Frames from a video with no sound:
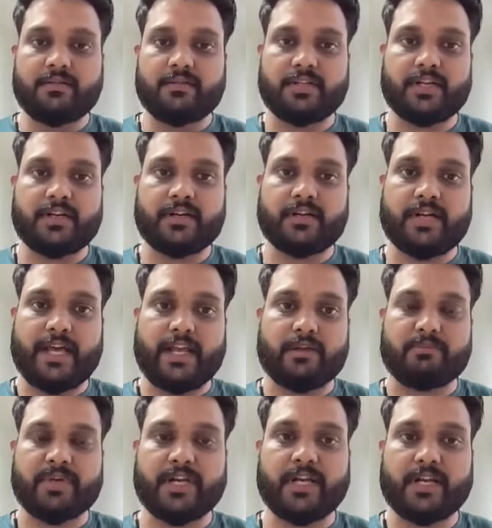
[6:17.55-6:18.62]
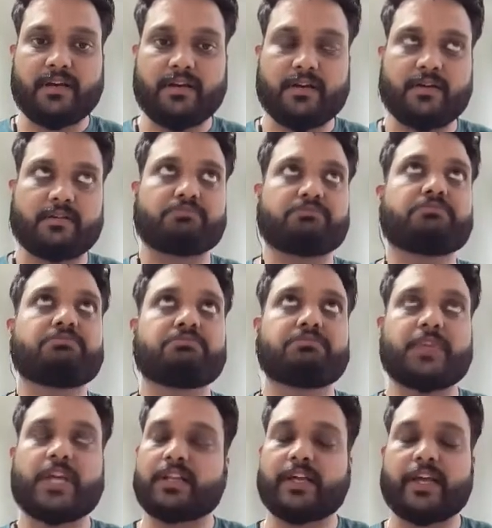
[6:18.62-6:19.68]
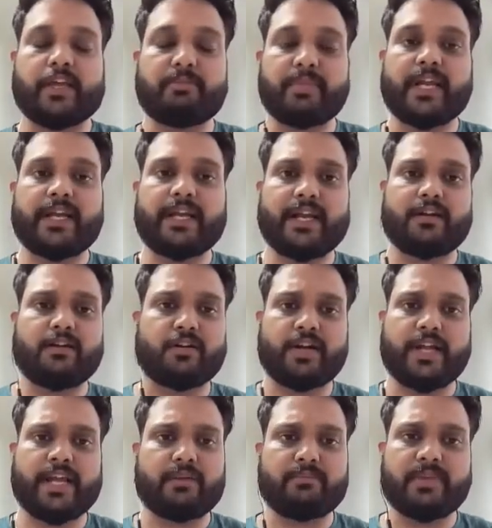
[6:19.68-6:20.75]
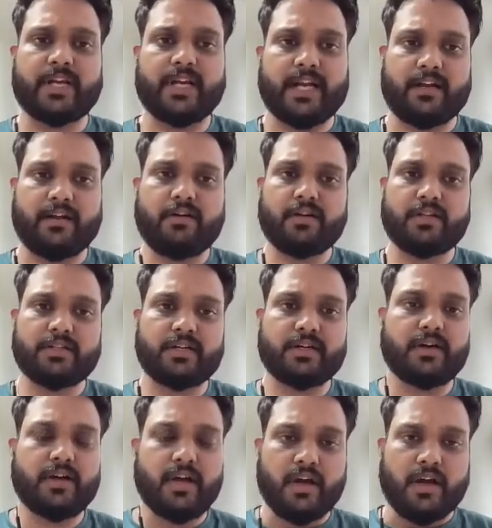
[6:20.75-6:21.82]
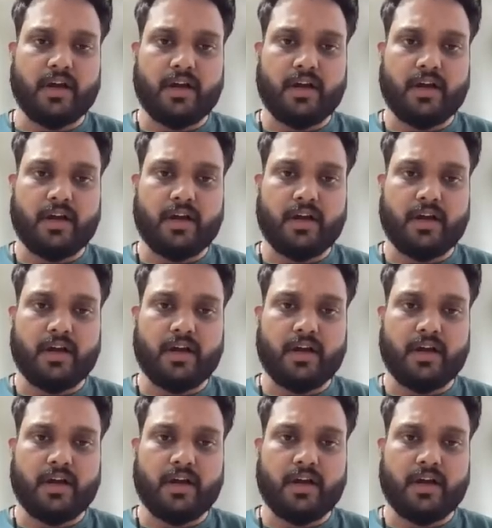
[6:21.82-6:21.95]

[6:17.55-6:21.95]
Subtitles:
the dynamic, the API or dynamic data, or the